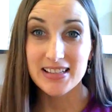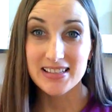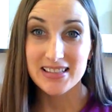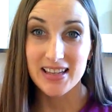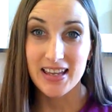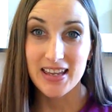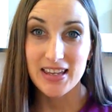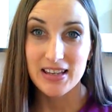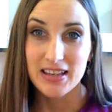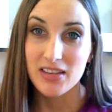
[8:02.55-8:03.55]
is
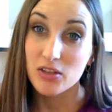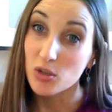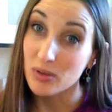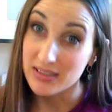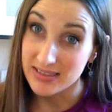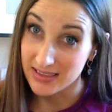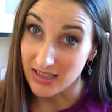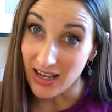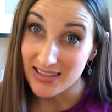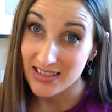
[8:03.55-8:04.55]
even though it's
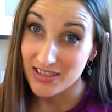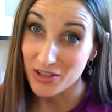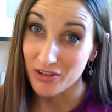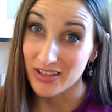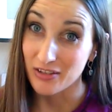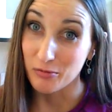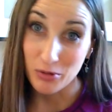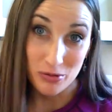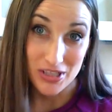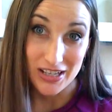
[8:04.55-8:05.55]
got a serving of
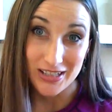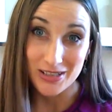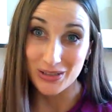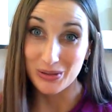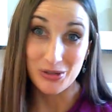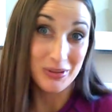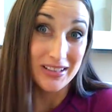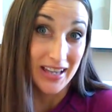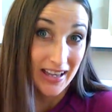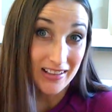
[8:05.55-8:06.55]
protein, so which
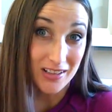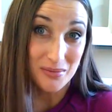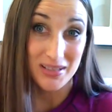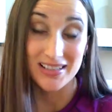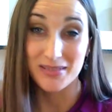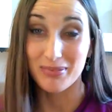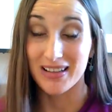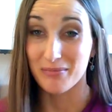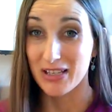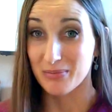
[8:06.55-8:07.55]
really helps, and it's
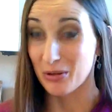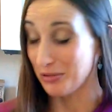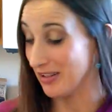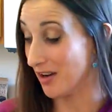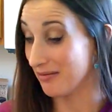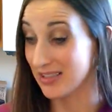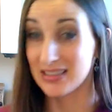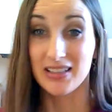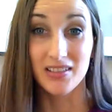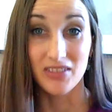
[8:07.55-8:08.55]
plant-based protein,
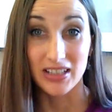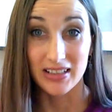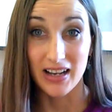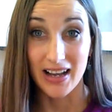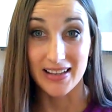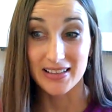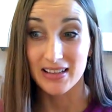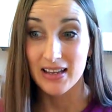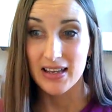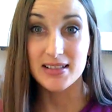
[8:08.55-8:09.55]
obviously in the vegan kind,
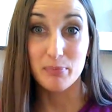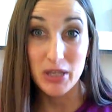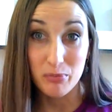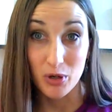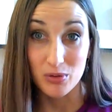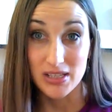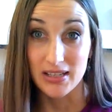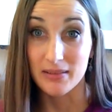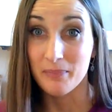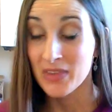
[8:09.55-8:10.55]
it's pea
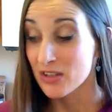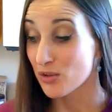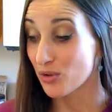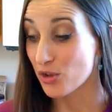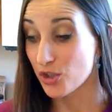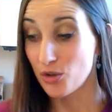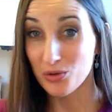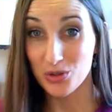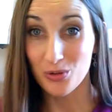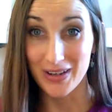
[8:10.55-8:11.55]
protein. So there's
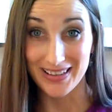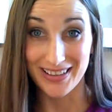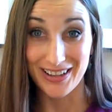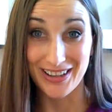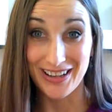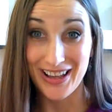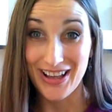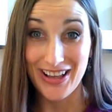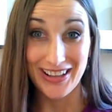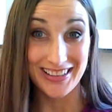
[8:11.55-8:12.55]
no soy in there.
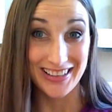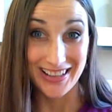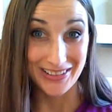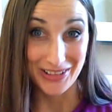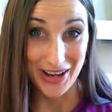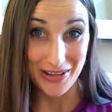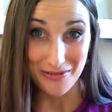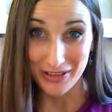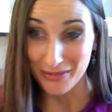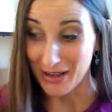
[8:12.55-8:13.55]
I don't know how
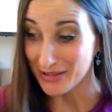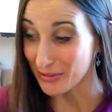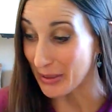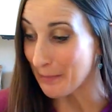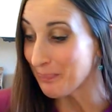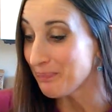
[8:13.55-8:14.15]
you feel about soy.